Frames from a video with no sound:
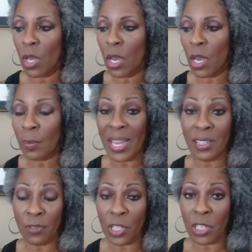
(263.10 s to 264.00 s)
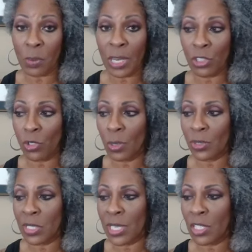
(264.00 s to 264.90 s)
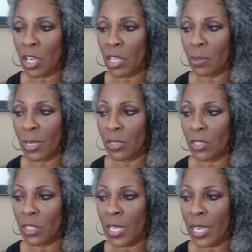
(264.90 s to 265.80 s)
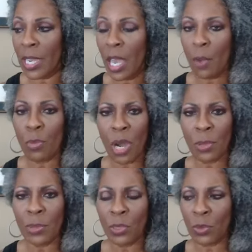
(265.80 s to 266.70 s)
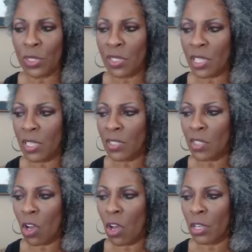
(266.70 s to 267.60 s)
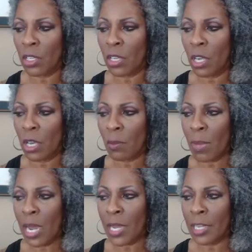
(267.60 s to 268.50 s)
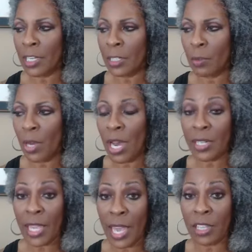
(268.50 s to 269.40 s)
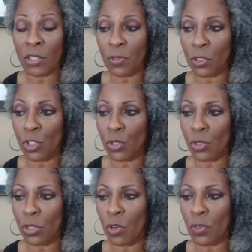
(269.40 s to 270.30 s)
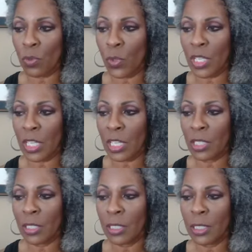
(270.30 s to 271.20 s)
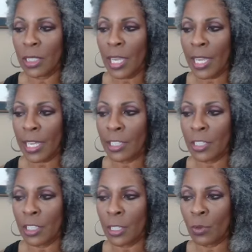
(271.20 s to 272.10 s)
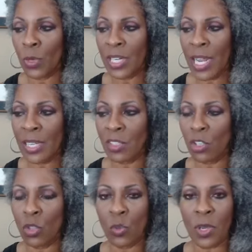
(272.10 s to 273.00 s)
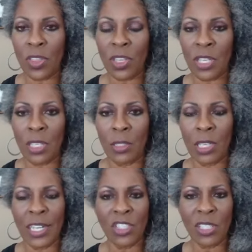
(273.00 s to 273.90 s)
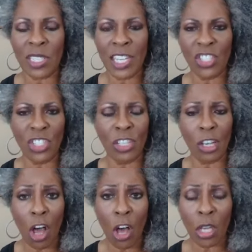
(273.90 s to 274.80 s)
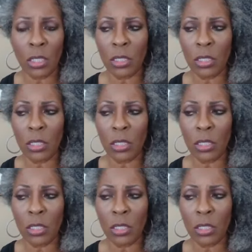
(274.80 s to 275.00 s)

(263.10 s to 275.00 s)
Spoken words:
I didn't forget about you. I'm just not talking about it today. Probably will discuss it on my podcast for sure over the weekend. And what it has to do with legislation, law